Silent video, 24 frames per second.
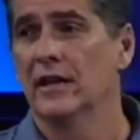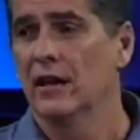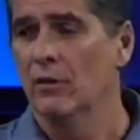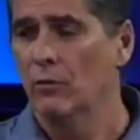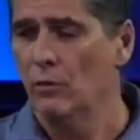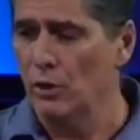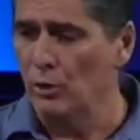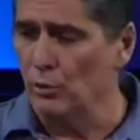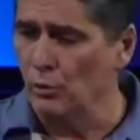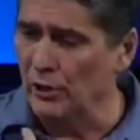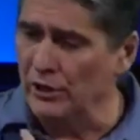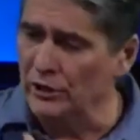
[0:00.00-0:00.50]

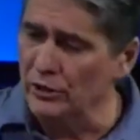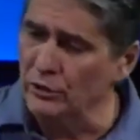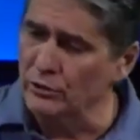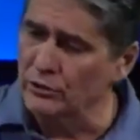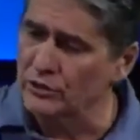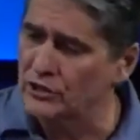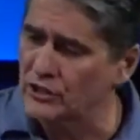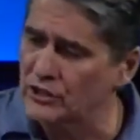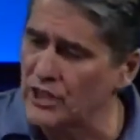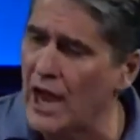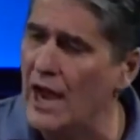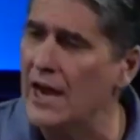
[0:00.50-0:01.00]
when we lose
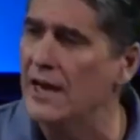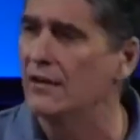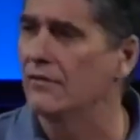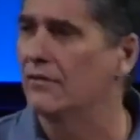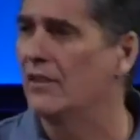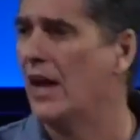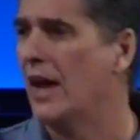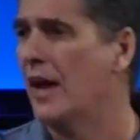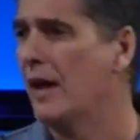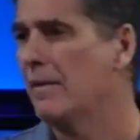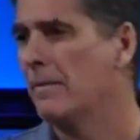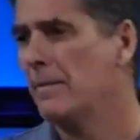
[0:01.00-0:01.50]
sight of
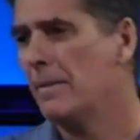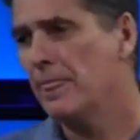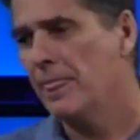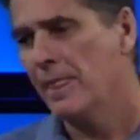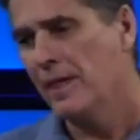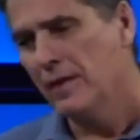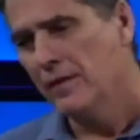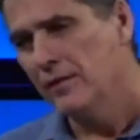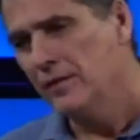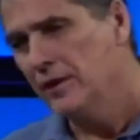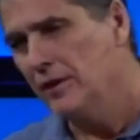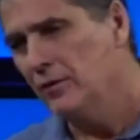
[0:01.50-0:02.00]
that,
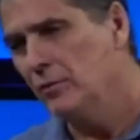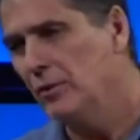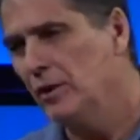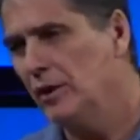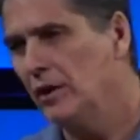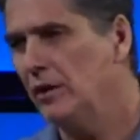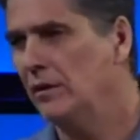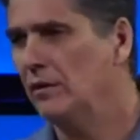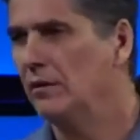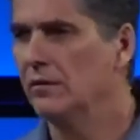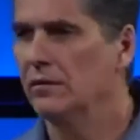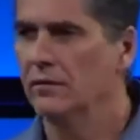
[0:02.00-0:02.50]
then
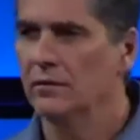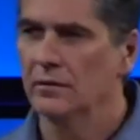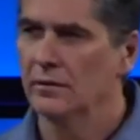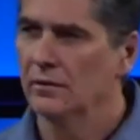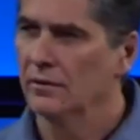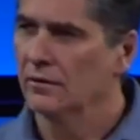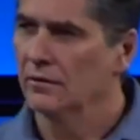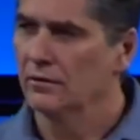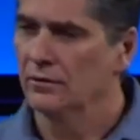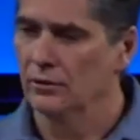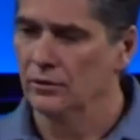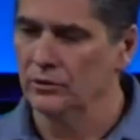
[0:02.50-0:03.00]
we
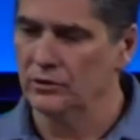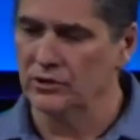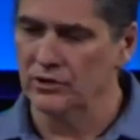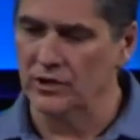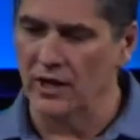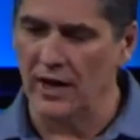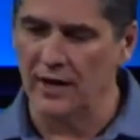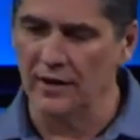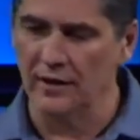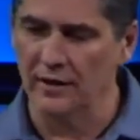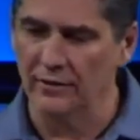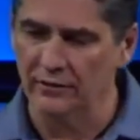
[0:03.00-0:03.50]
lose
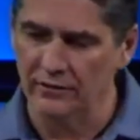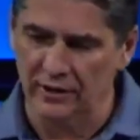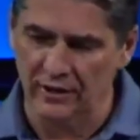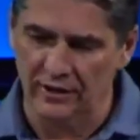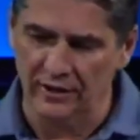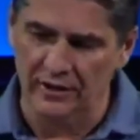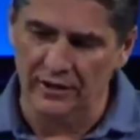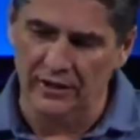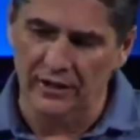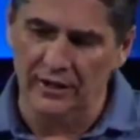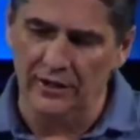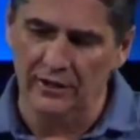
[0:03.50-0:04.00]
sight of the
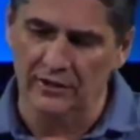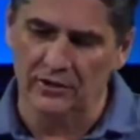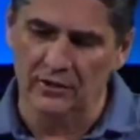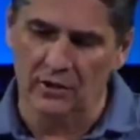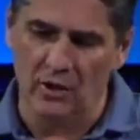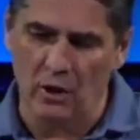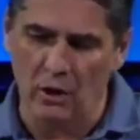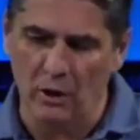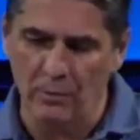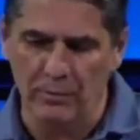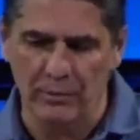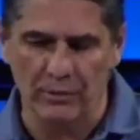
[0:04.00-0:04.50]
need
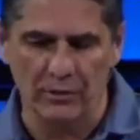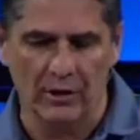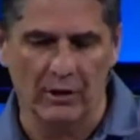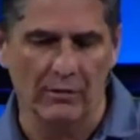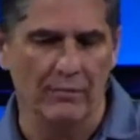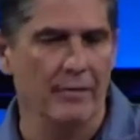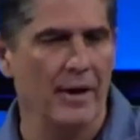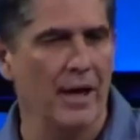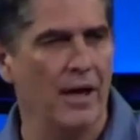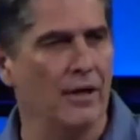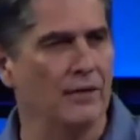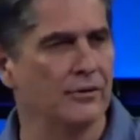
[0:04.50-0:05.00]
to open our
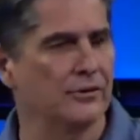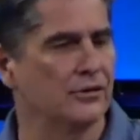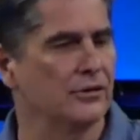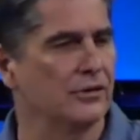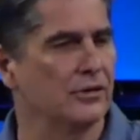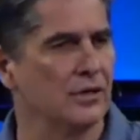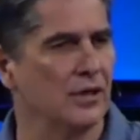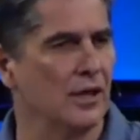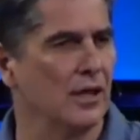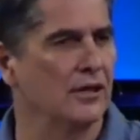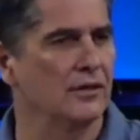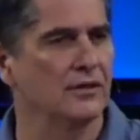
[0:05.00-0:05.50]

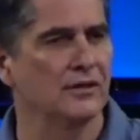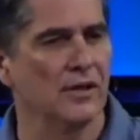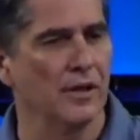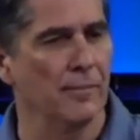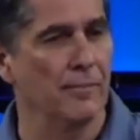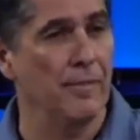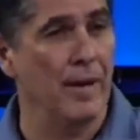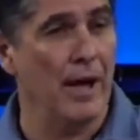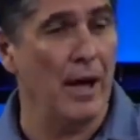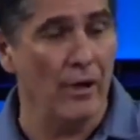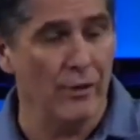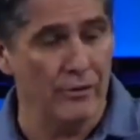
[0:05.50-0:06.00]
mouths and,
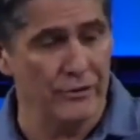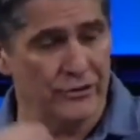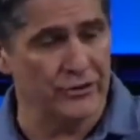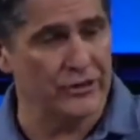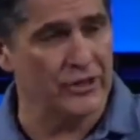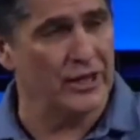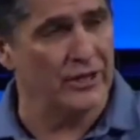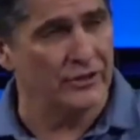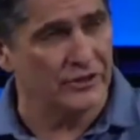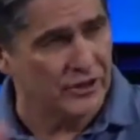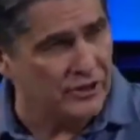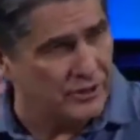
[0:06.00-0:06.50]
mouths
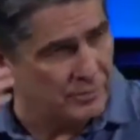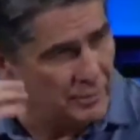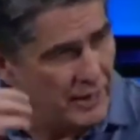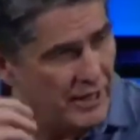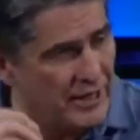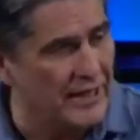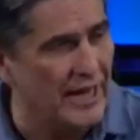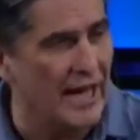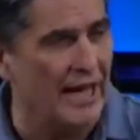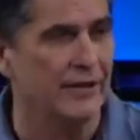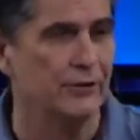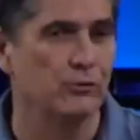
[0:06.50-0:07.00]
and
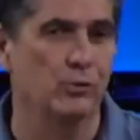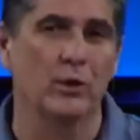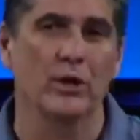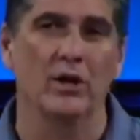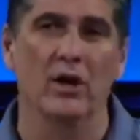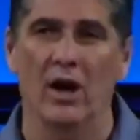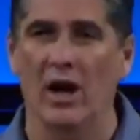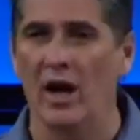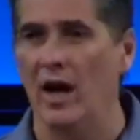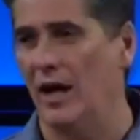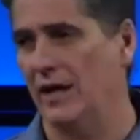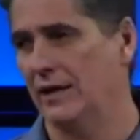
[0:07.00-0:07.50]
speak as we
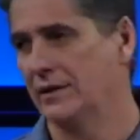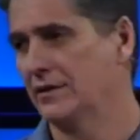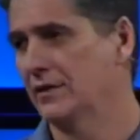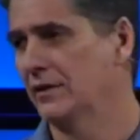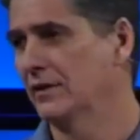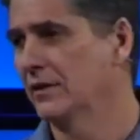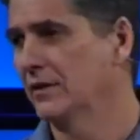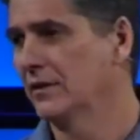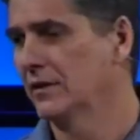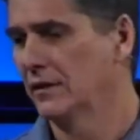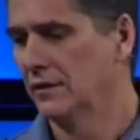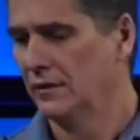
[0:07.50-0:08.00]
ought
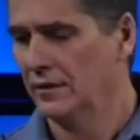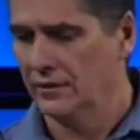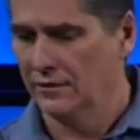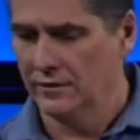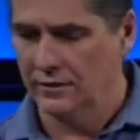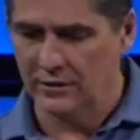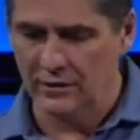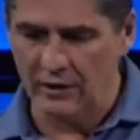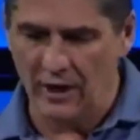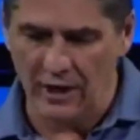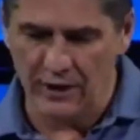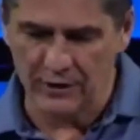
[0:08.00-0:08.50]

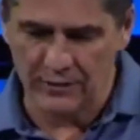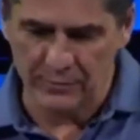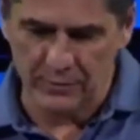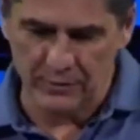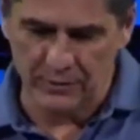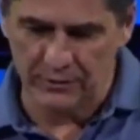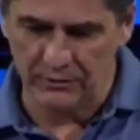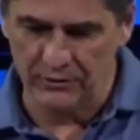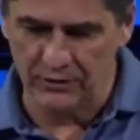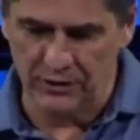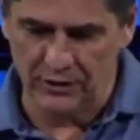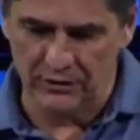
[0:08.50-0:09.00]
the
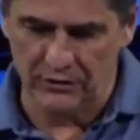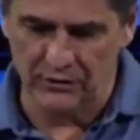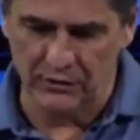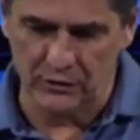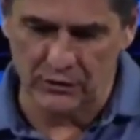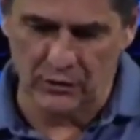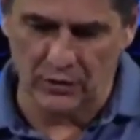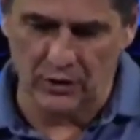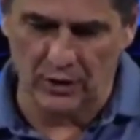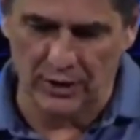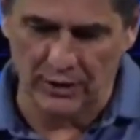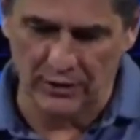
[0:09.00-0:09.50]
gospel of
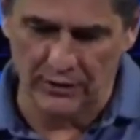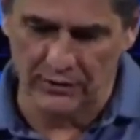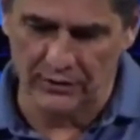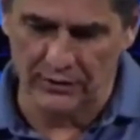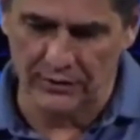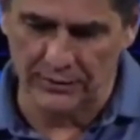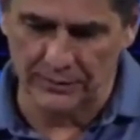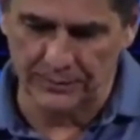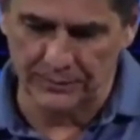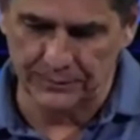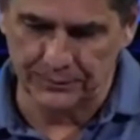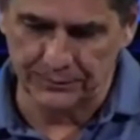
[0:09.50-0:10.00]
Jesus Christ.